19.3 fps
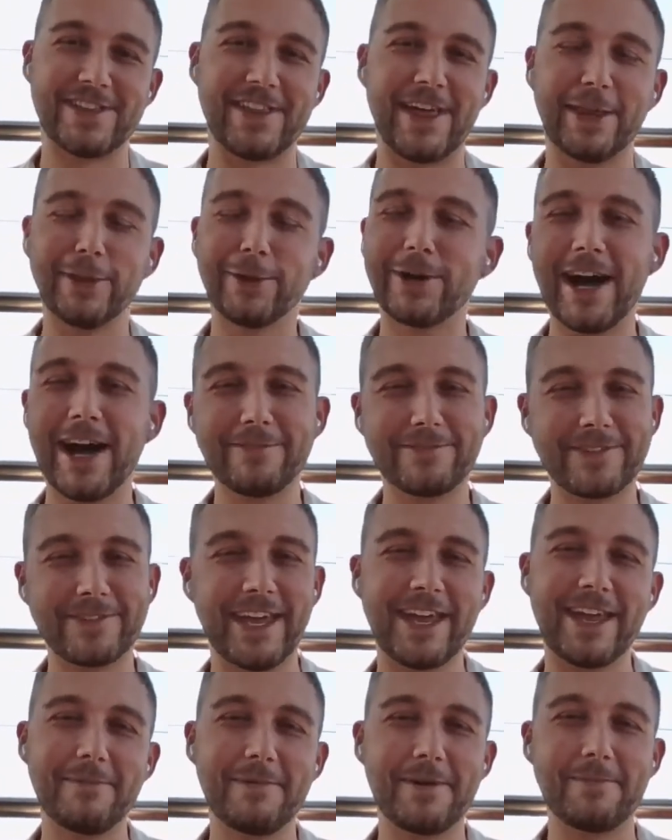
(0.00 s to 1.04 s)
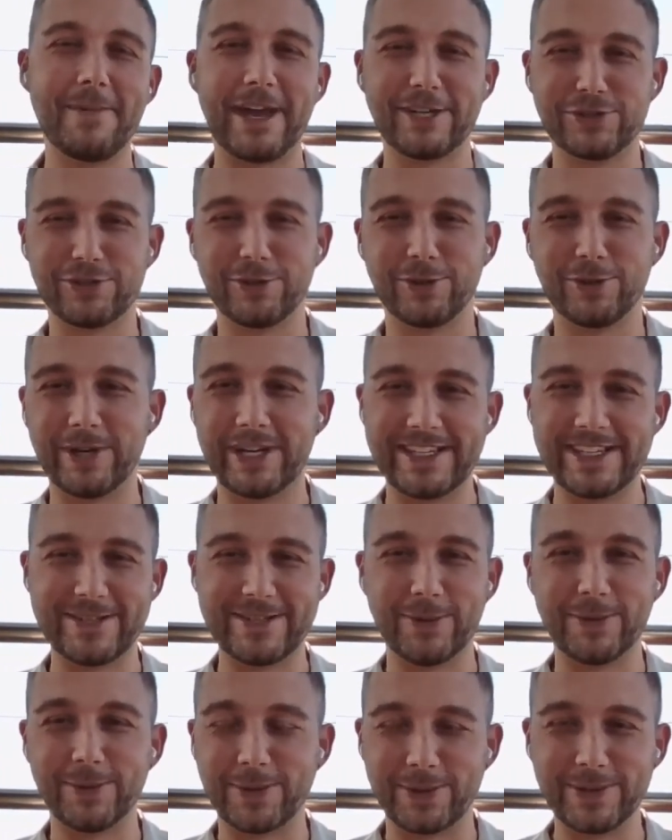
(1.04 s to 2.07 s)
So they look after him and make sure he's
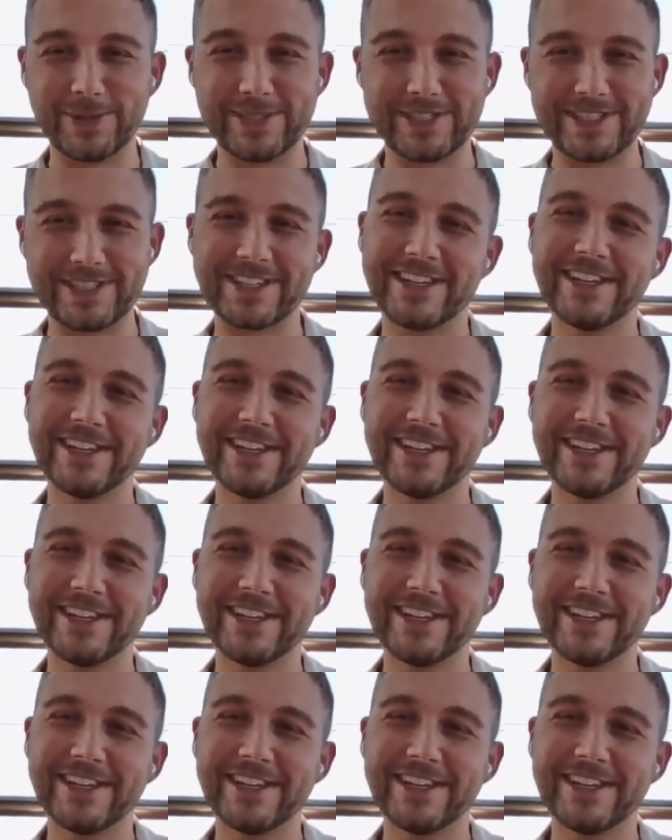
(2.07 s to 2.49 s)
all good.